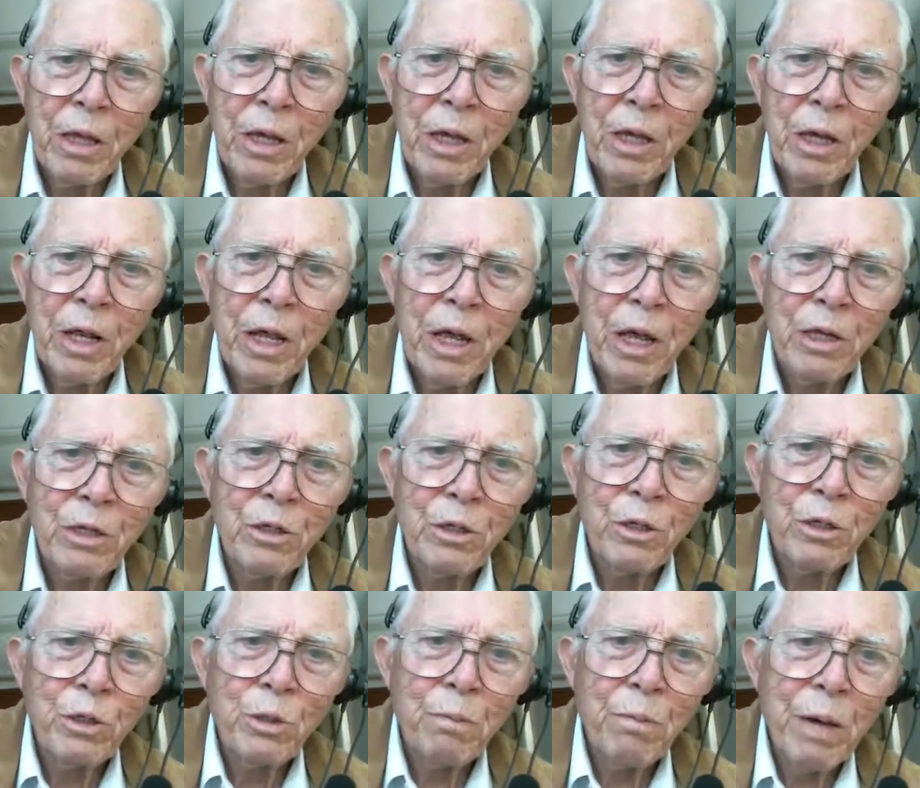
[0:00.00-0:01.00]
It has
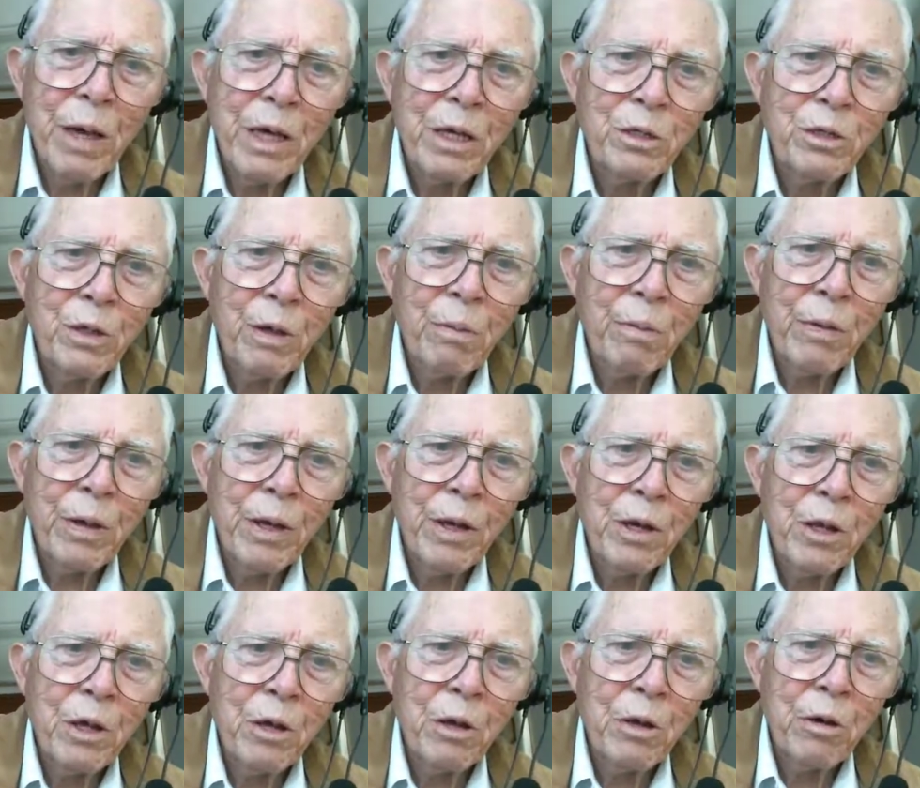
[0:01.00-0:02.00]
a space up in
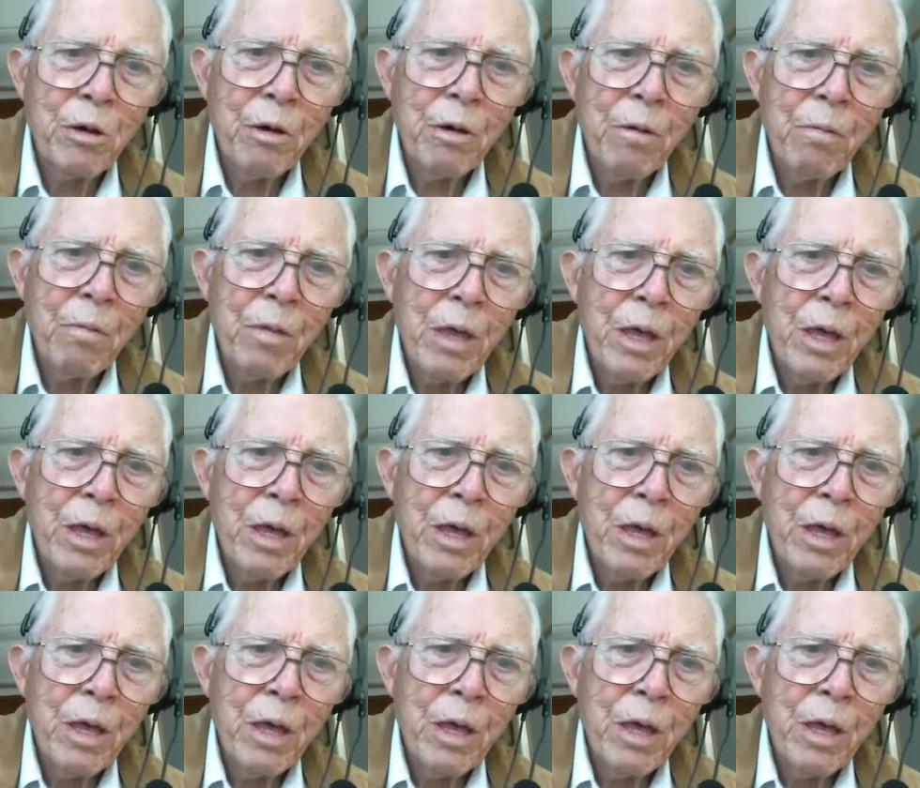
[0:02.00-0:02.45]
here,